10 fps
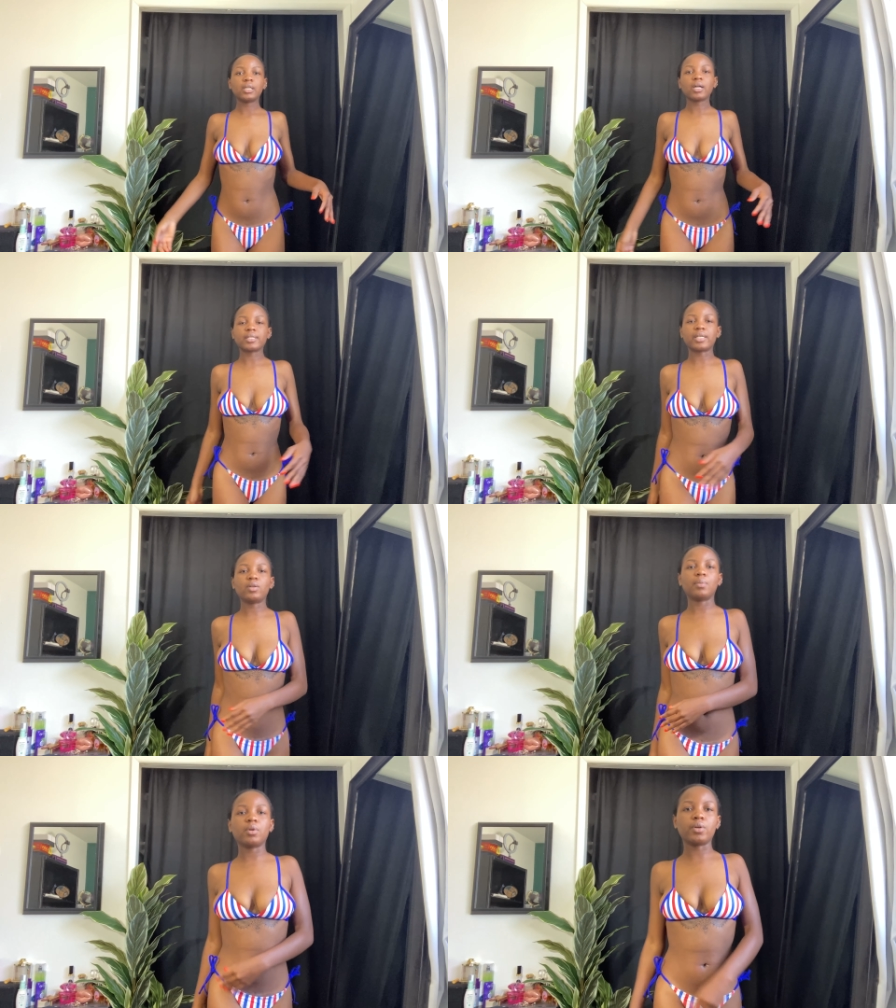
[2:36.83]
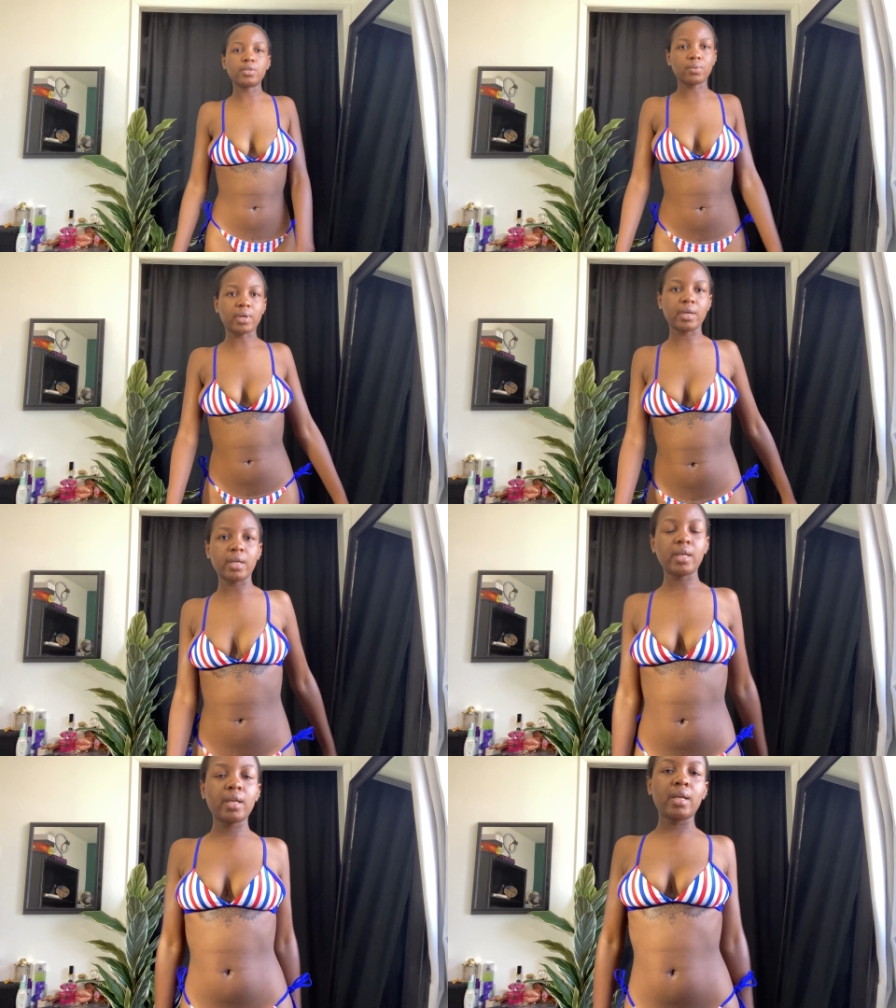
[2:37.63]
because I know I'm not going to wear it.
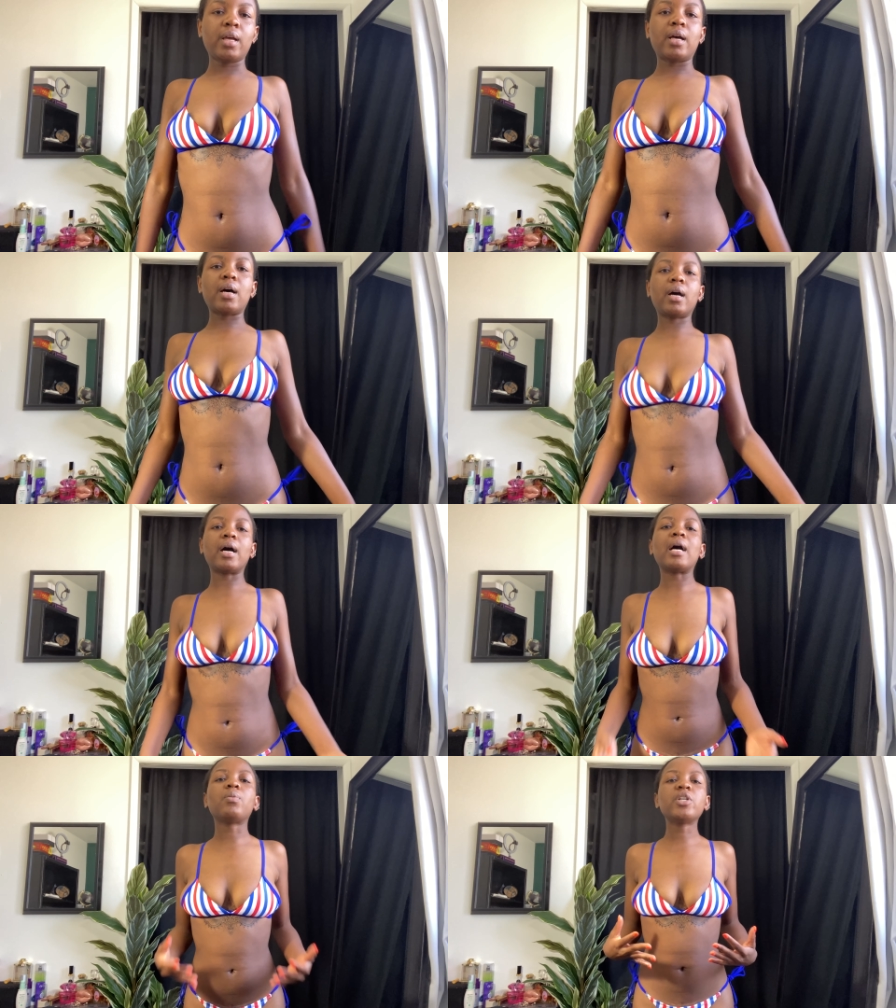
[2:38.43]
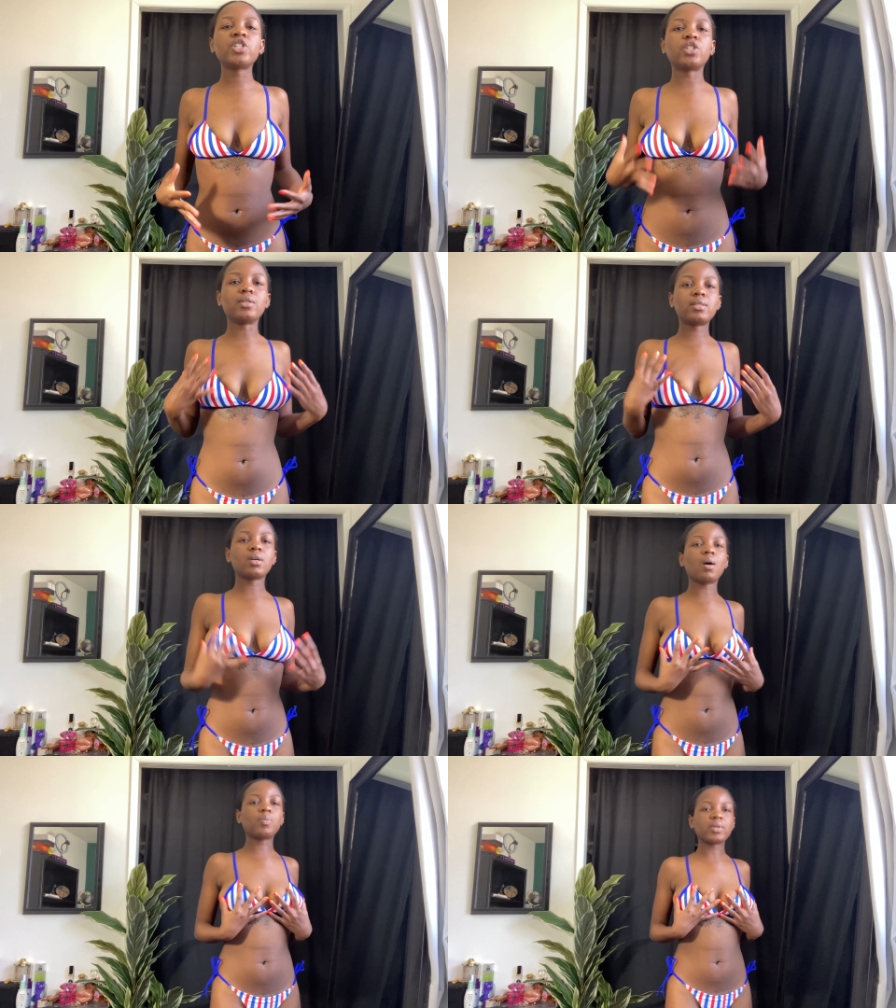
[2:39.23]
I wish the
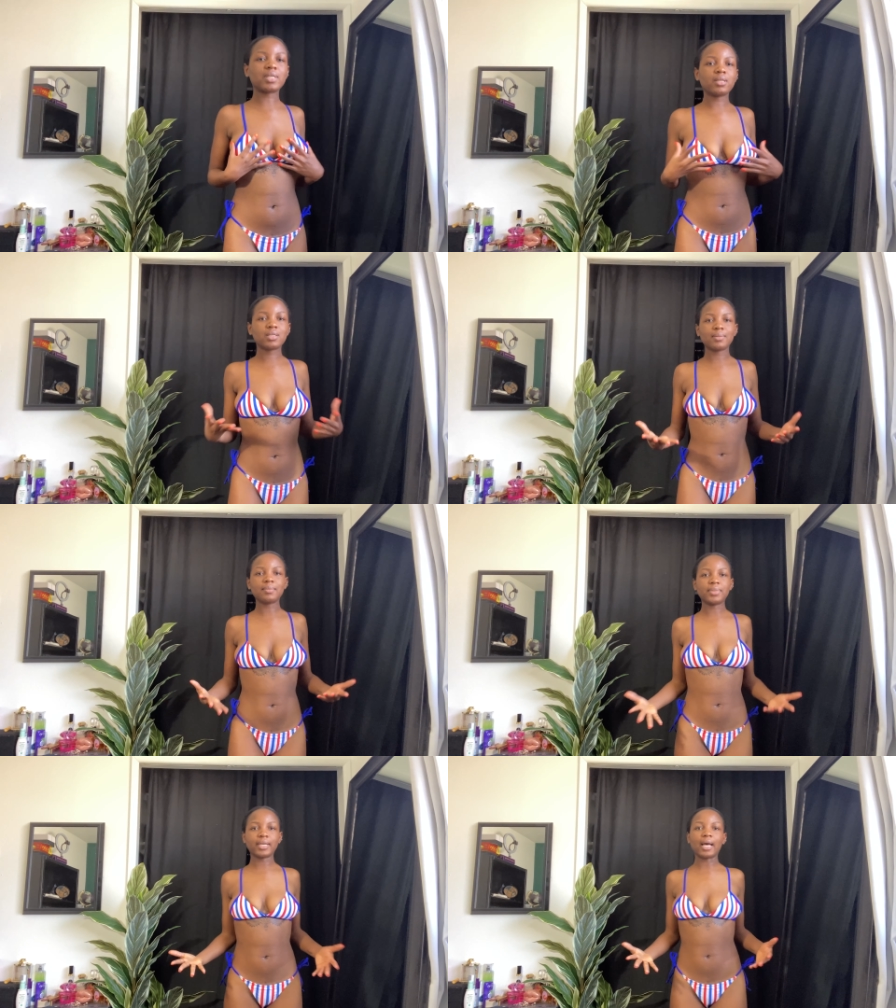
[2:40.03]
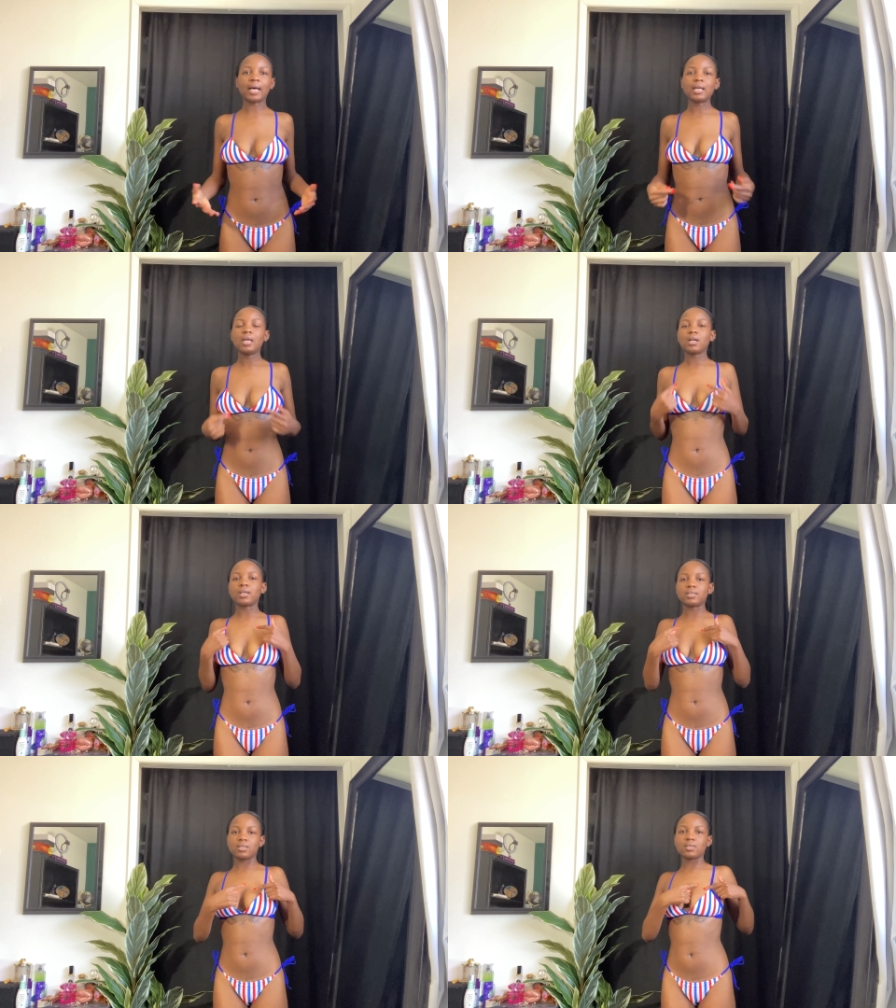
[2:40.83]
top was a little bit bigger
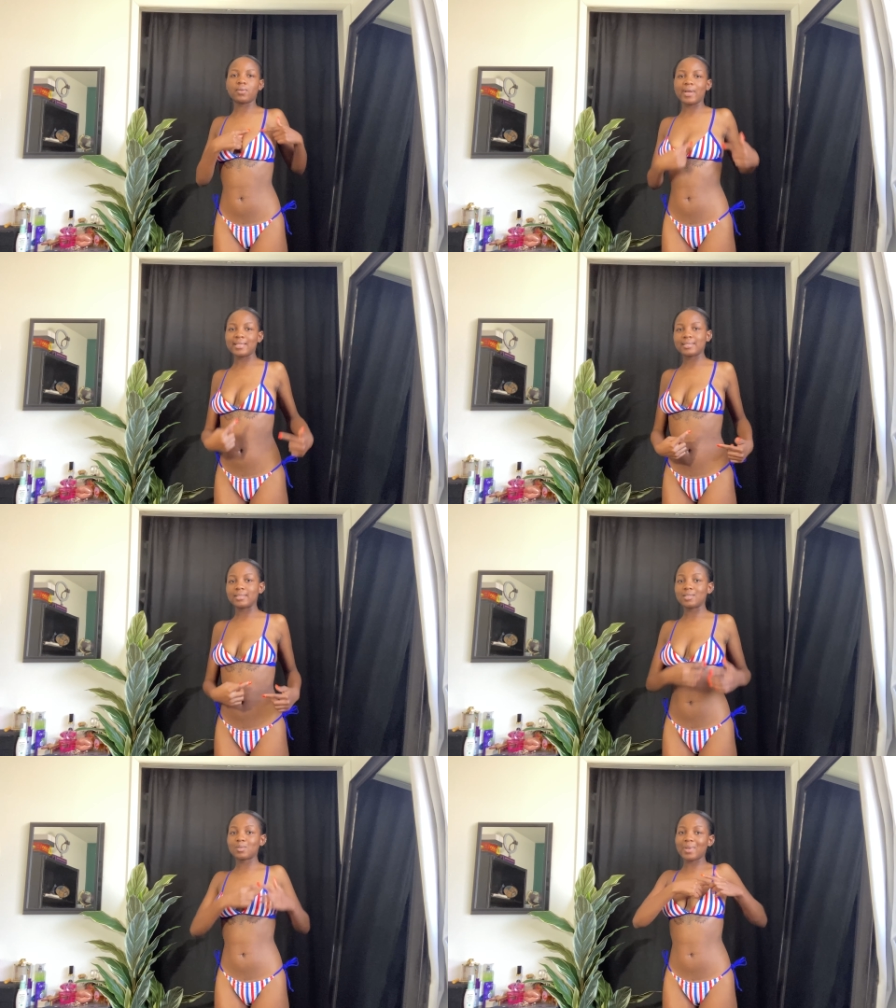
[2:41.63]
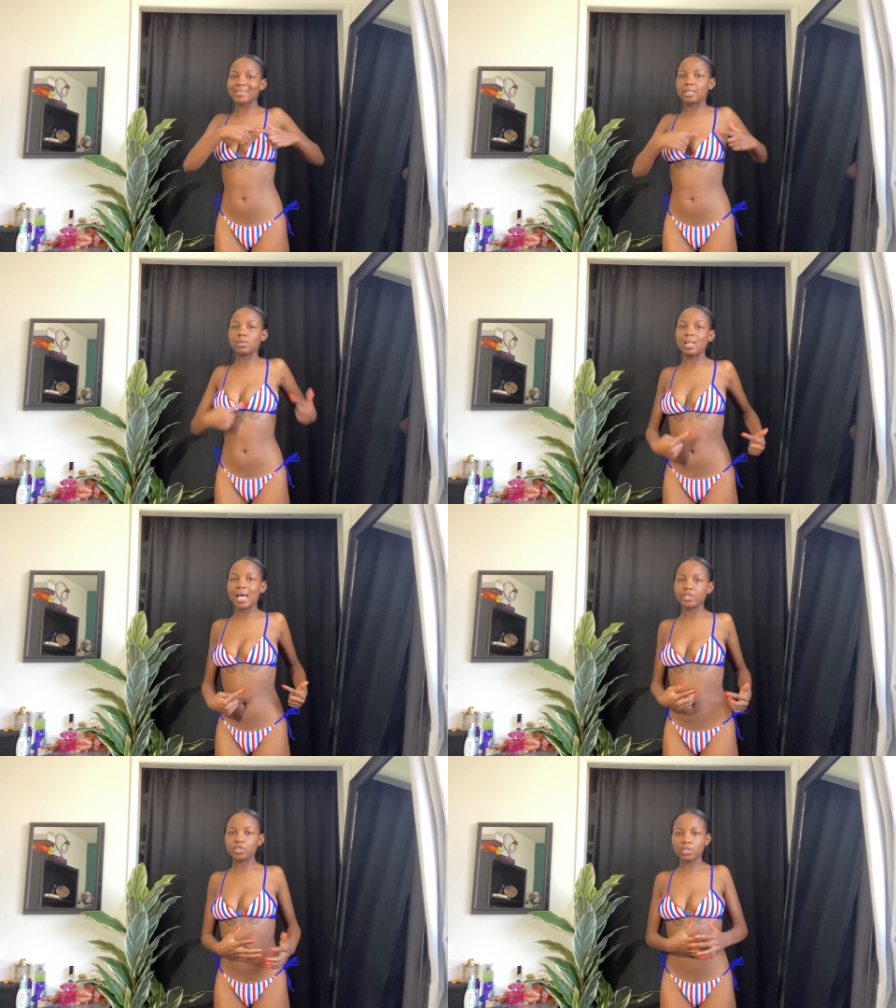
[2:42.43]
because the squares the squares are not
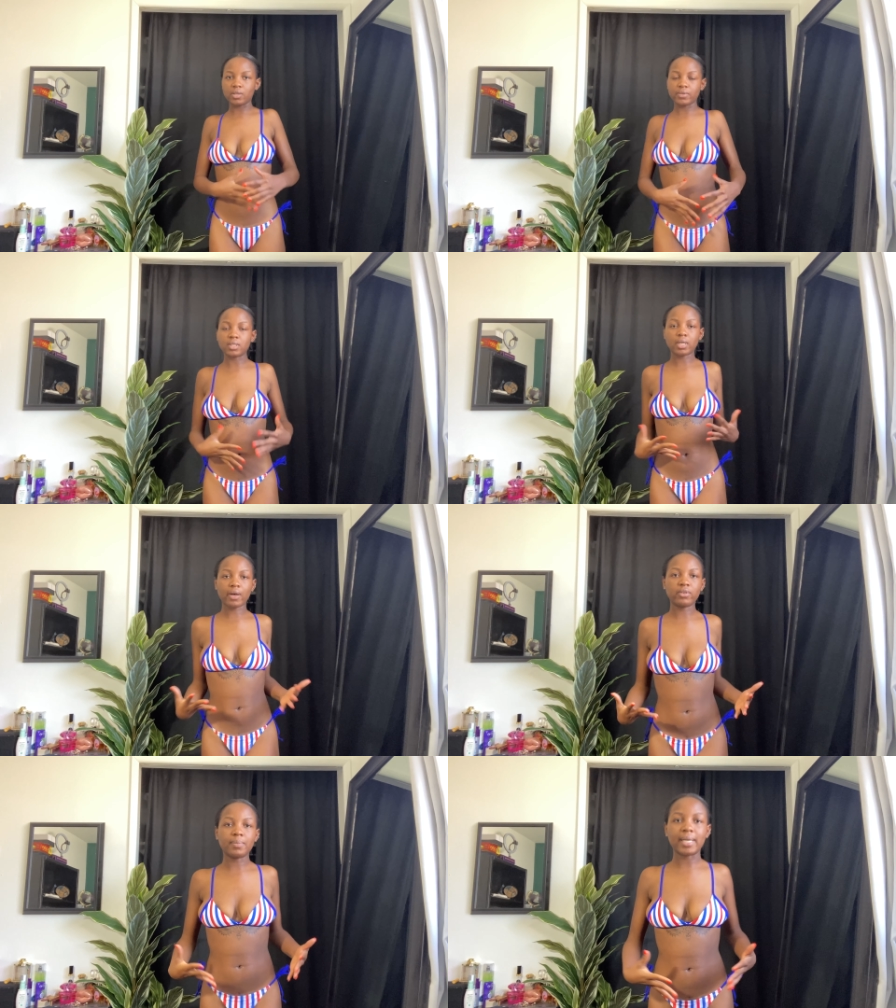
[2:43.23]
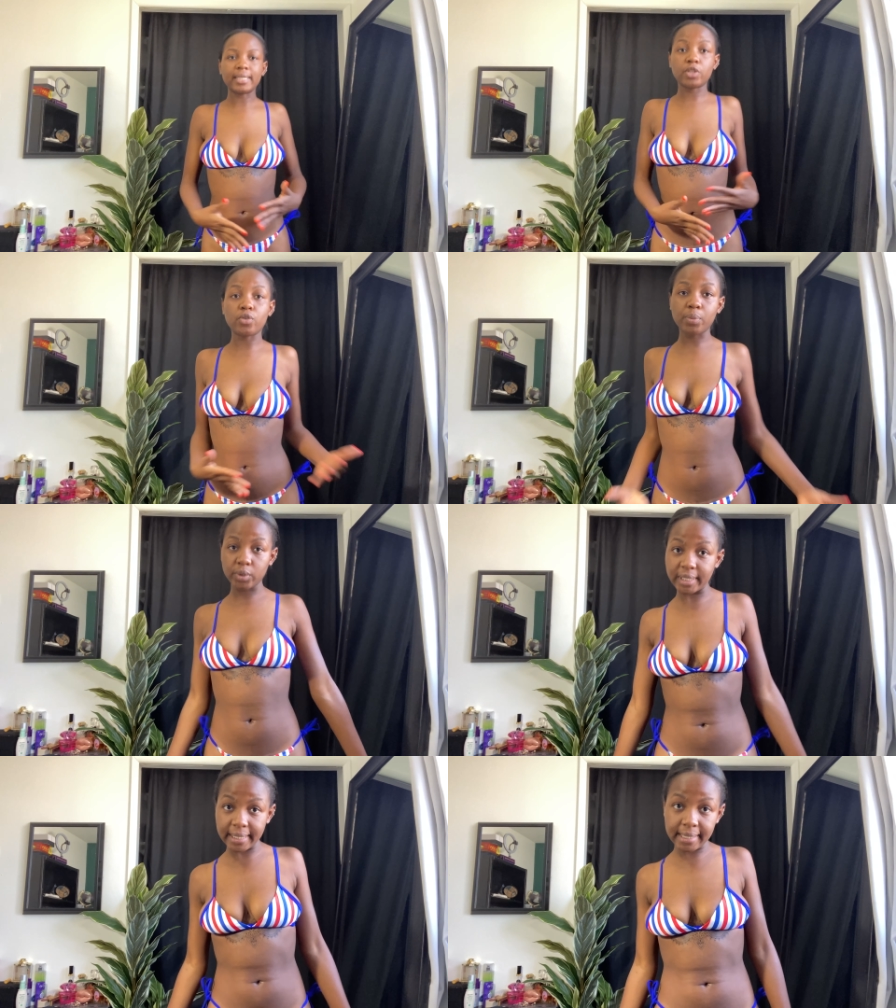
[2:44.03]
large enough to cover my triple
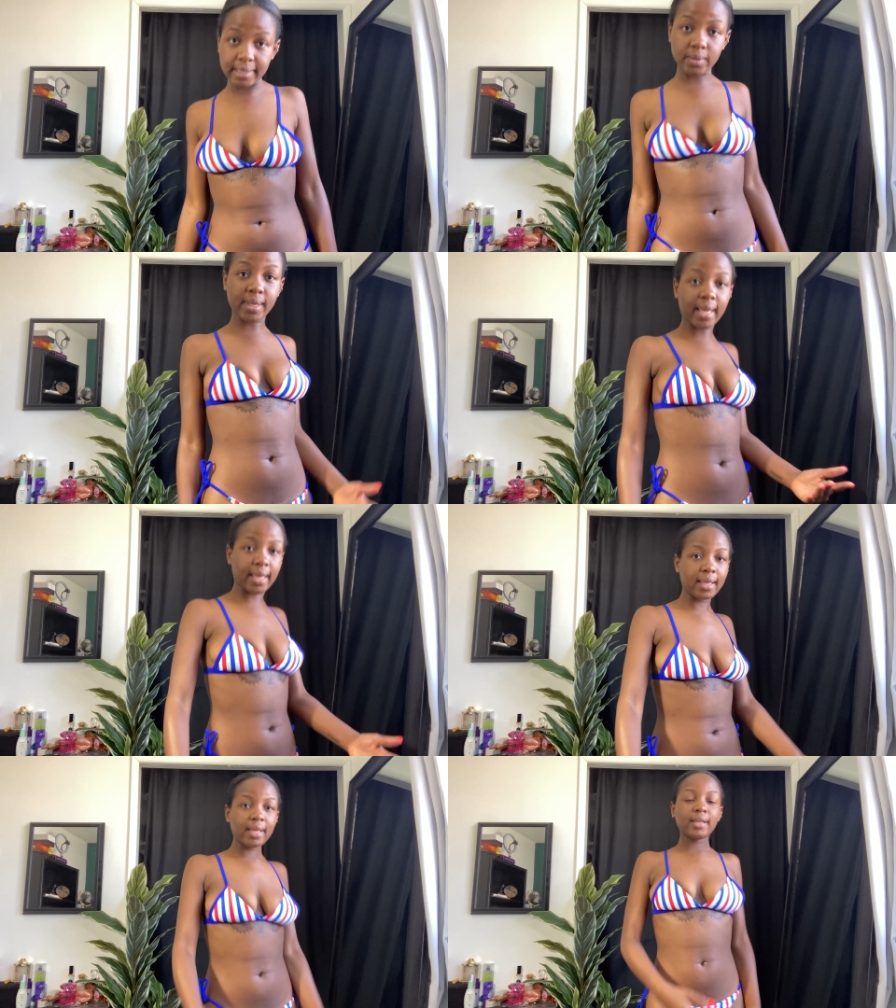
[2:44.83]
D's, okay?